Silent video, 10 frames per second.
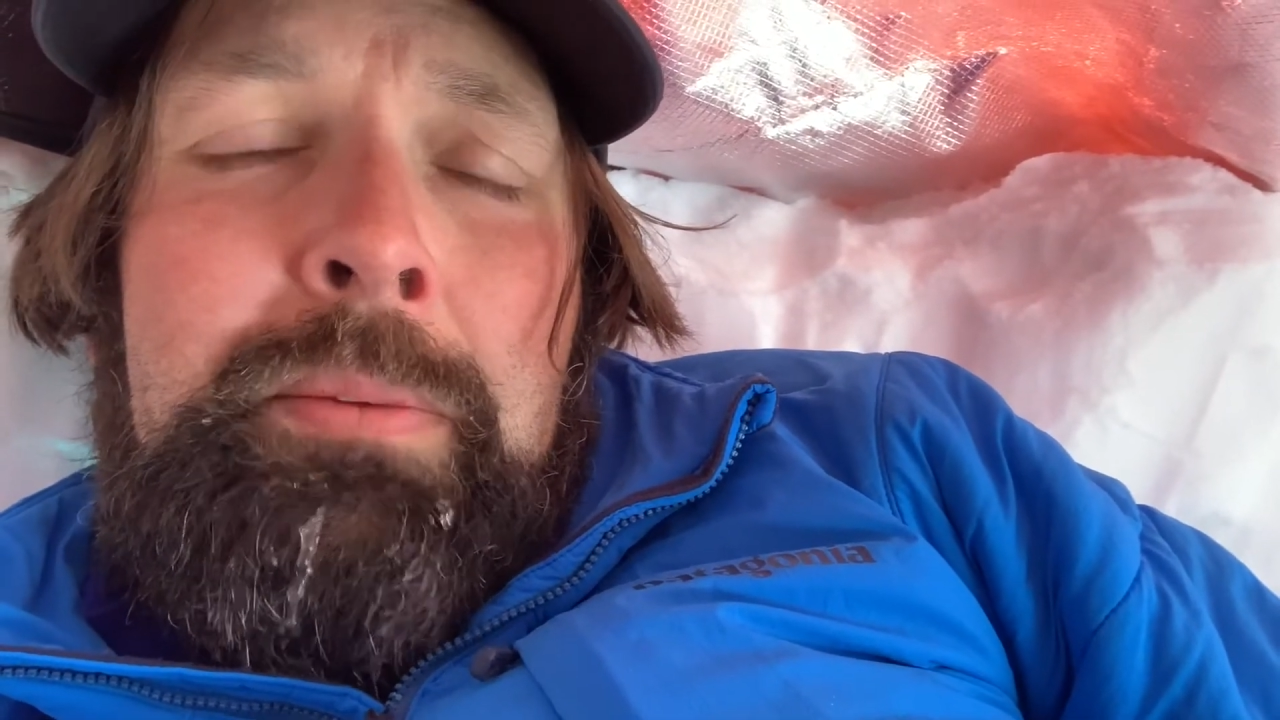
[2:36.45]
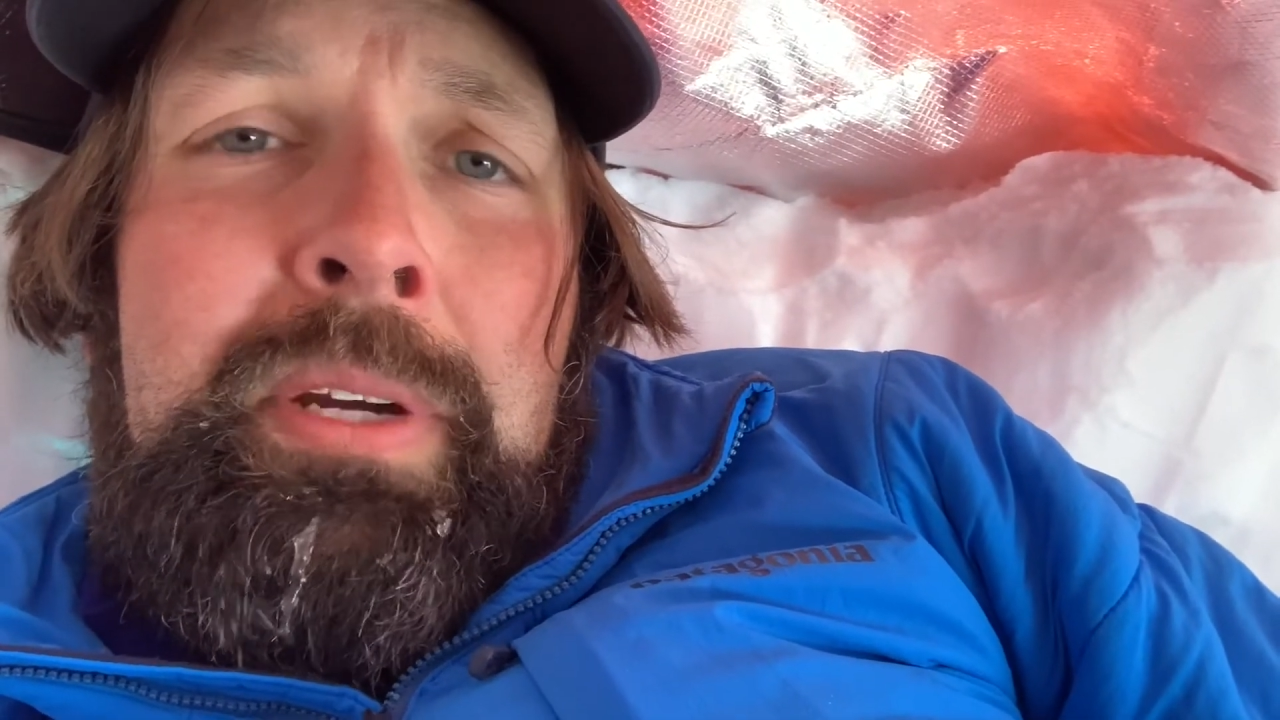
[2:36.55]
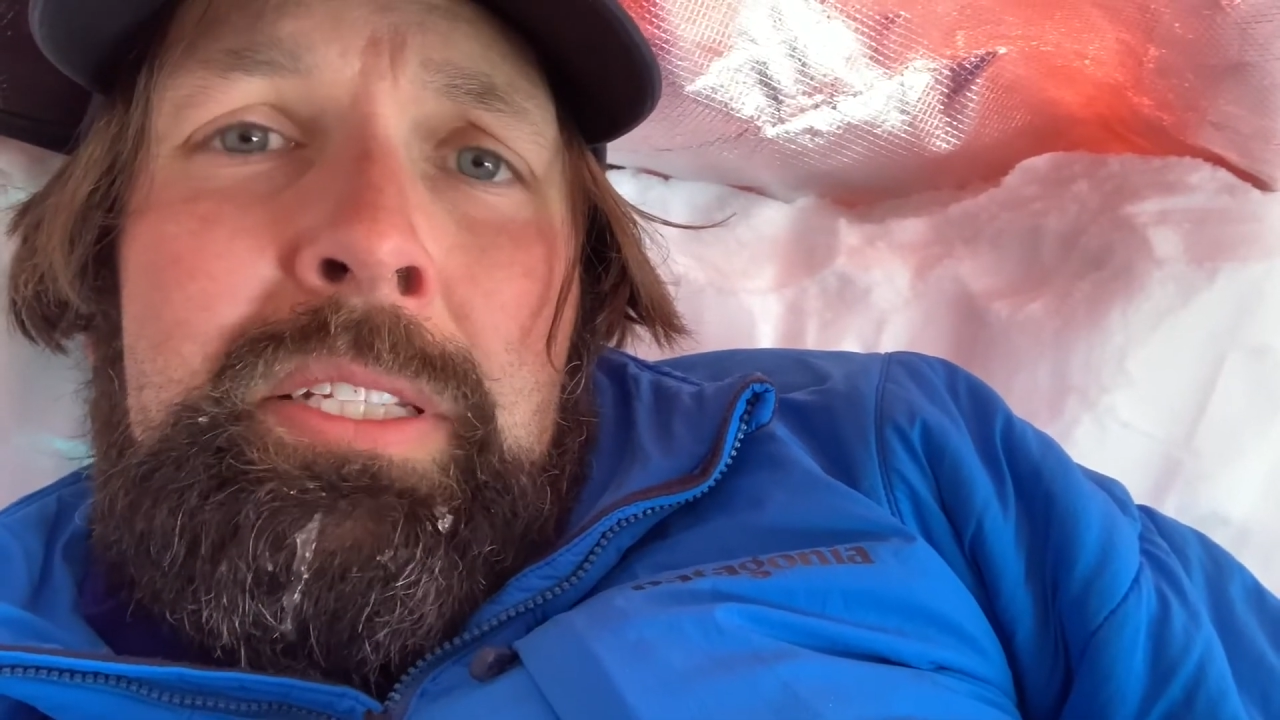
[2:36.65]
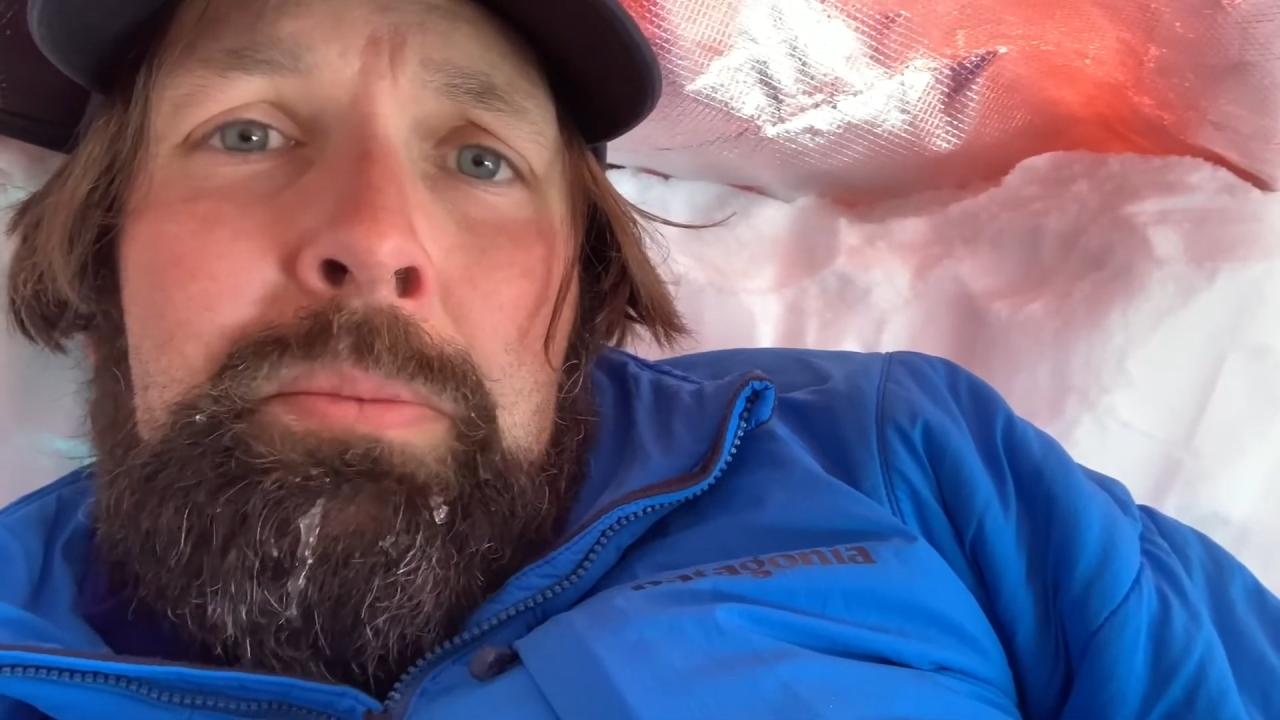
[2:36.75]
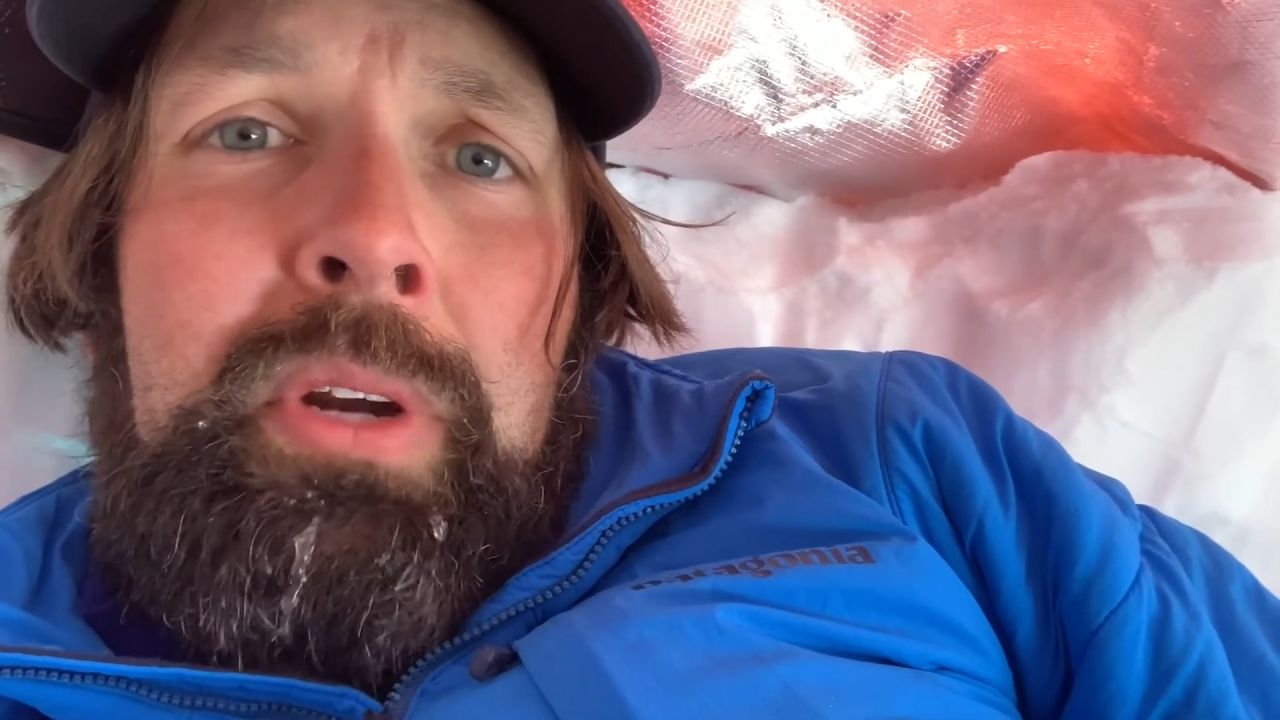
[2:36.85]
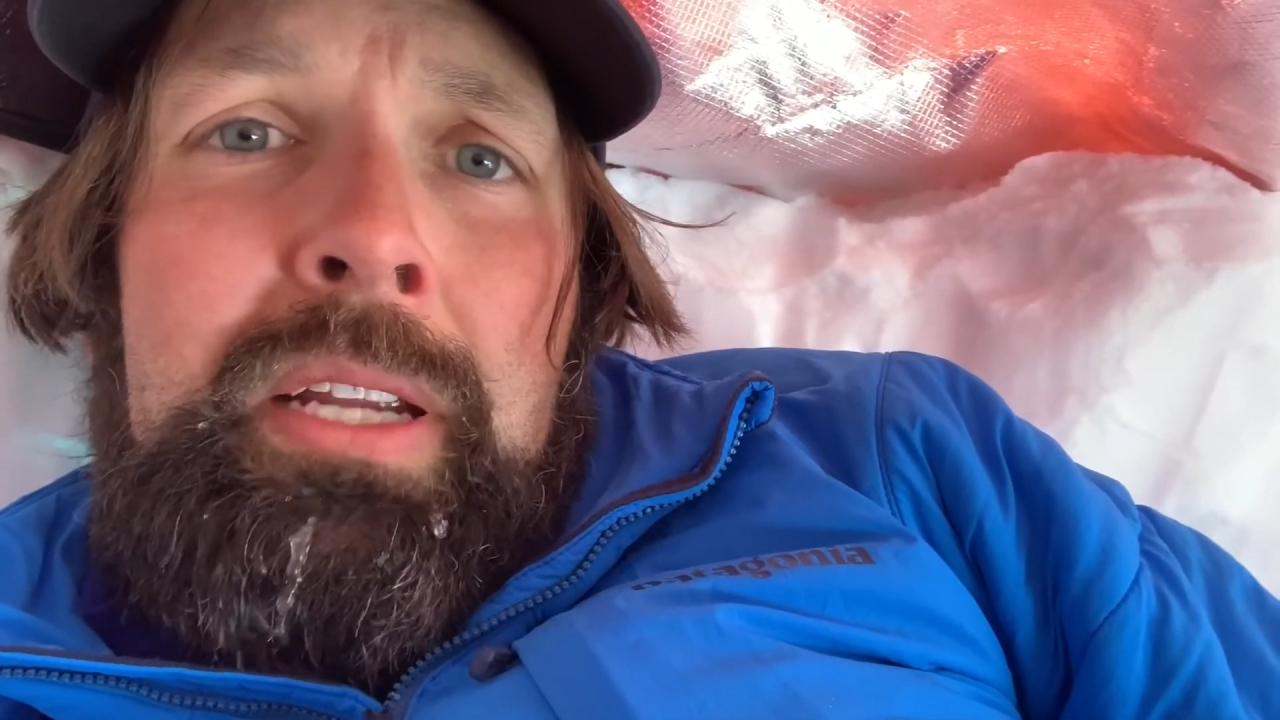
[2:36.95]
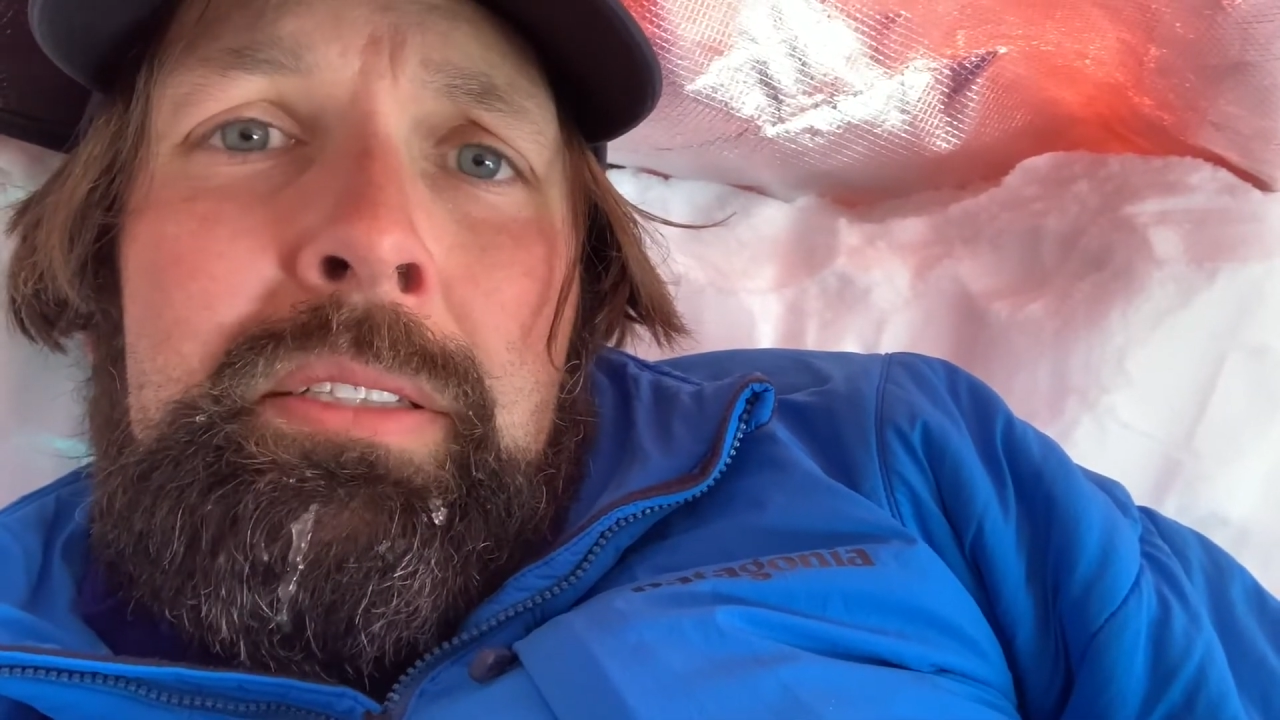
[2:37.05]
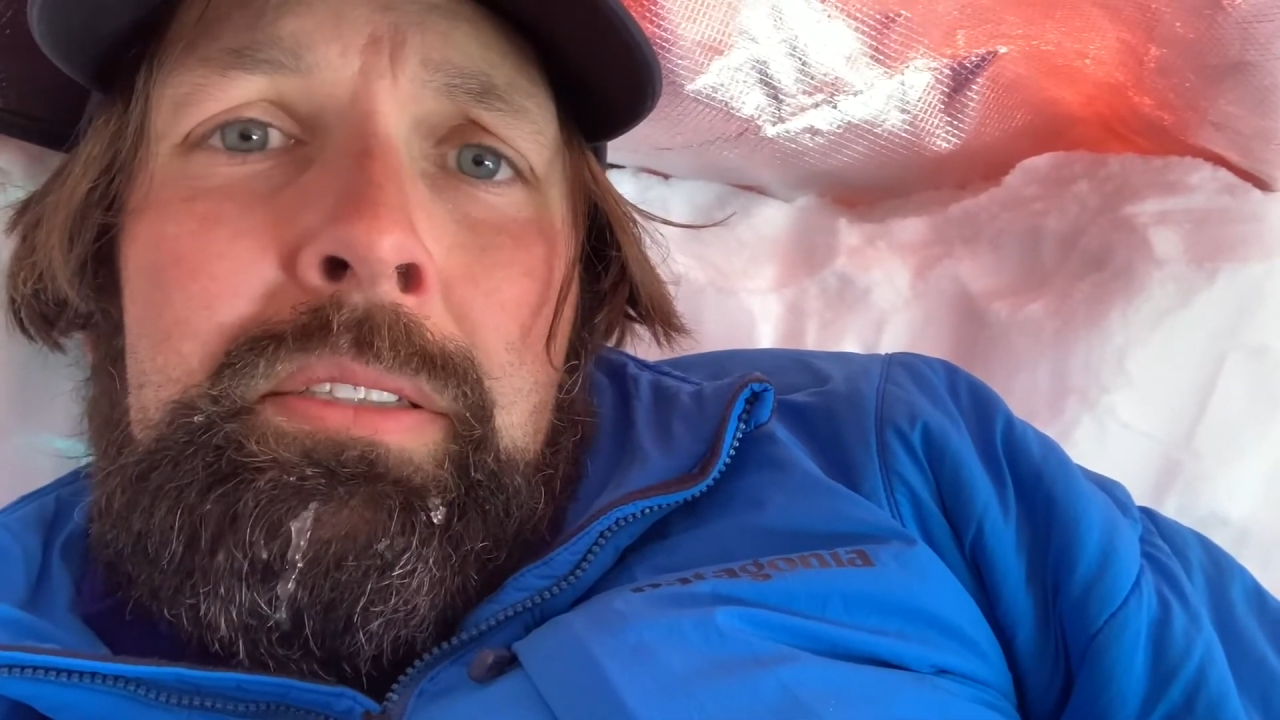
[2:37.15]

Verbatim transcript: by surprise.